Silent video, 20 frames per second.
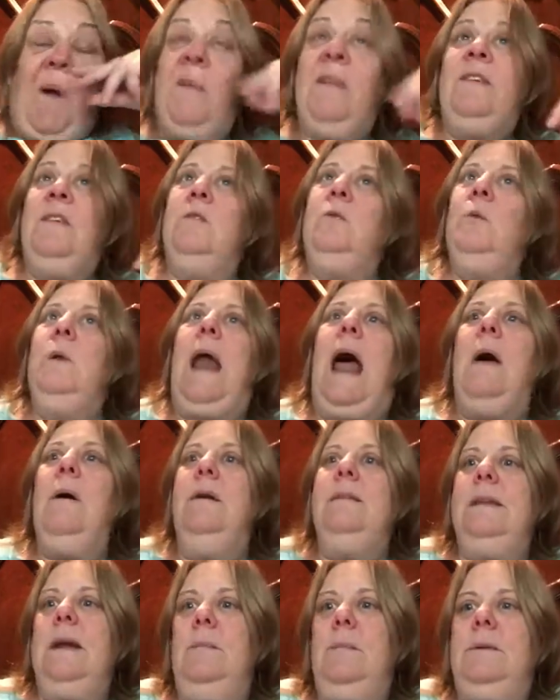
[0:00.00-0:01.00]
this is what I
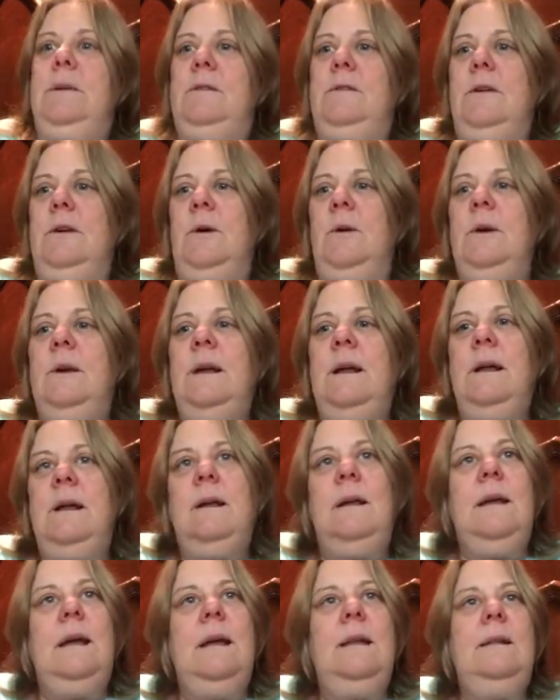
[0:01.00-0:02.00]
was able to do
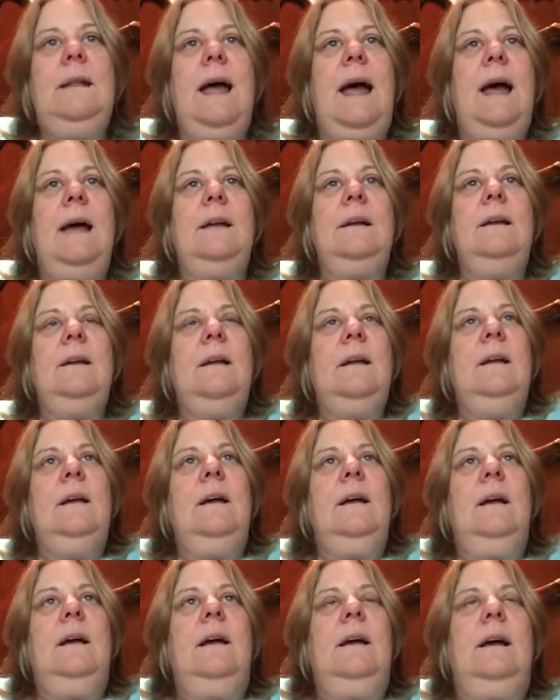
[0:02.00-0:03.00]
in that
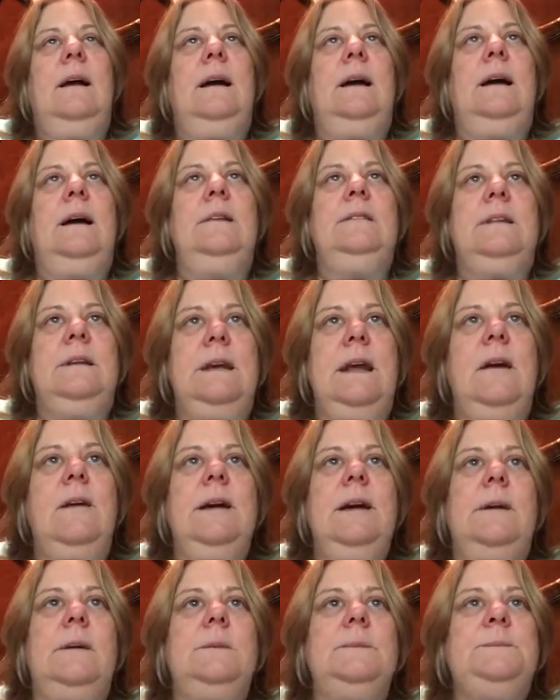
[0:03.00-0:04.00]
uh,
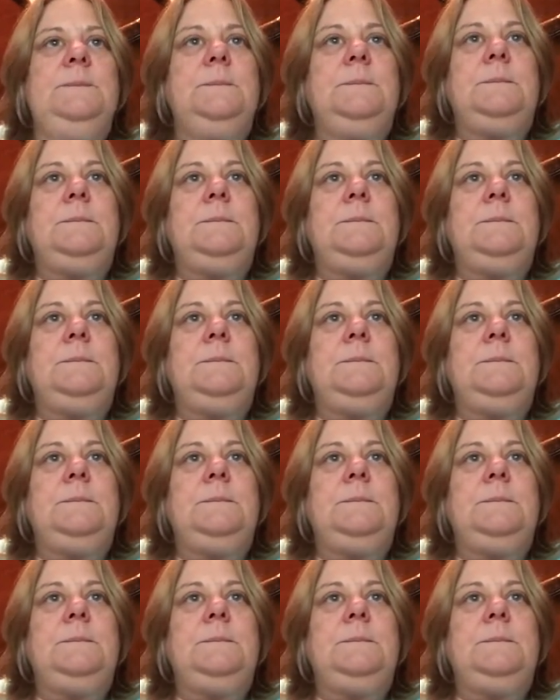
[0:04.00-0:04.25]
scenario.